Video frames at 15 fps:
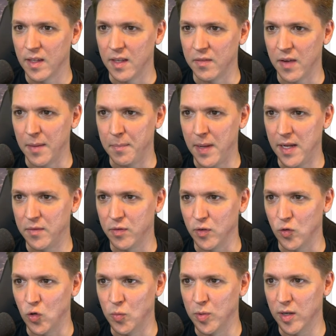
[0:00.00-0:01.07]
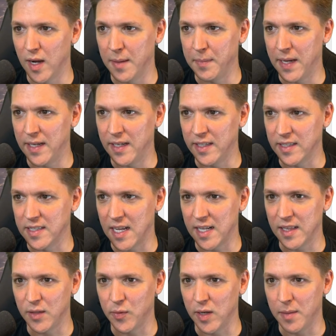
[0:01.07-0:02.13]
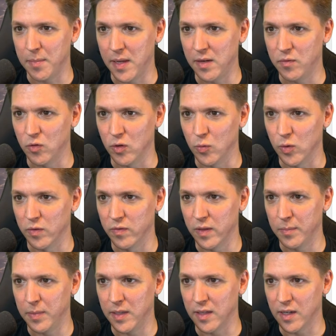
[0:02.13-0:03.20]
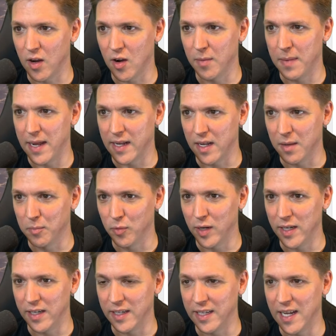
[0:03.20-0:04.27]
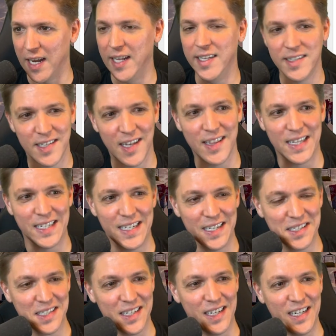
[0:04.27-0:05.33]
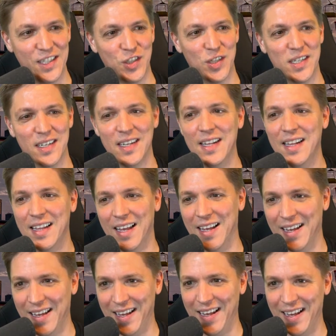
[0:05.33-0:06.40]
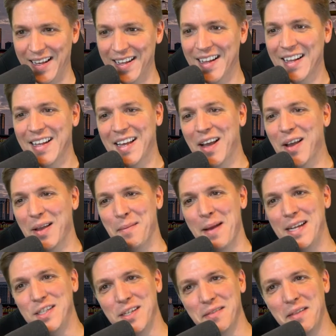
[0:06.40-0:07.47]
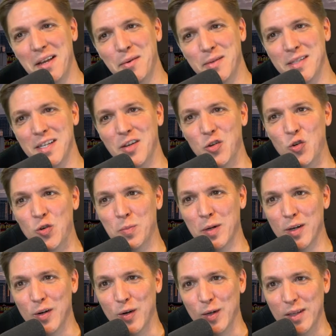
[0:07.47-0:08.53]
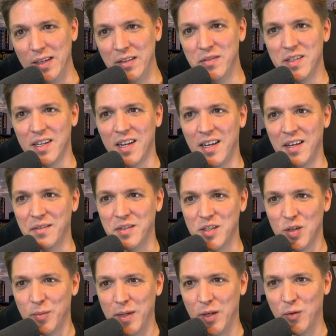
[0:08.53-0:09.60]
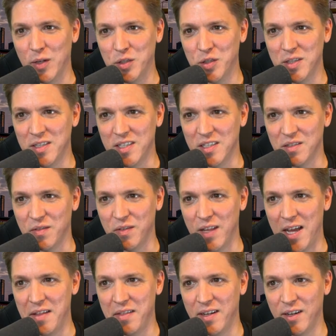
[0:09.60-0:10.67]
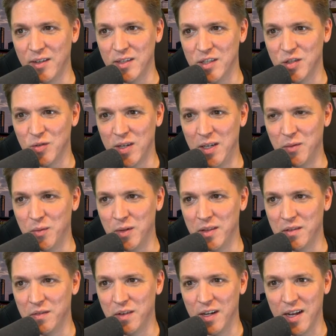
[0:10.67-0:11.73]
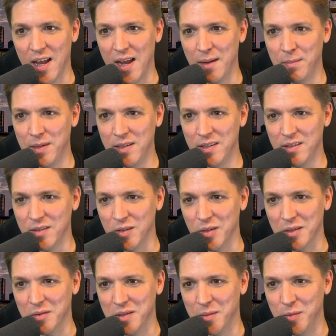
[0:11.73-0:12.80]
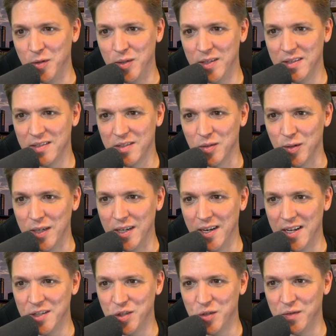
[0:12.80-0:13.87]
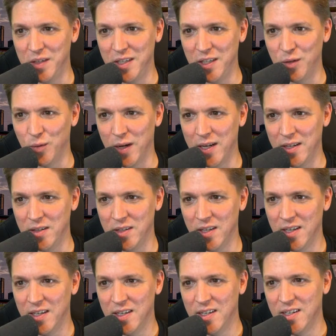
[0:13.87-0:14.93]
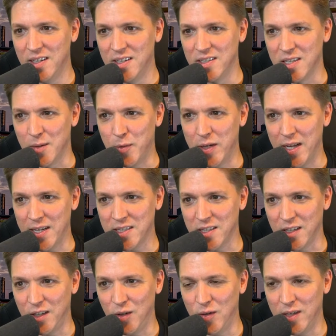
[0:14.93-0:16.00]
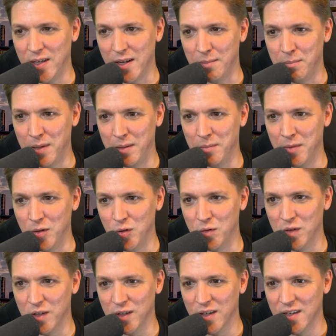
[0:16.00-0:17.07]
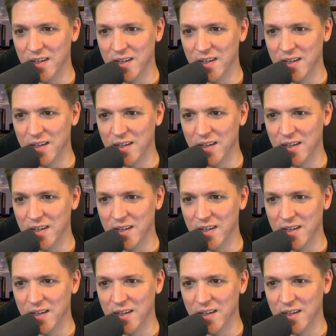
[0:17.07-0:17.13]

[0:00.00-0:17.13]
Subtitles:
If I paid for Uber, I'm getting exactly what I paid for. We're flipping the car back upright and getting to the destination. Imagine if that was an Uber or Lyft. I have so many questions. It's flat there and straight. What the fuck happened? Or SUV derailed. Someone executed a pit maneuver.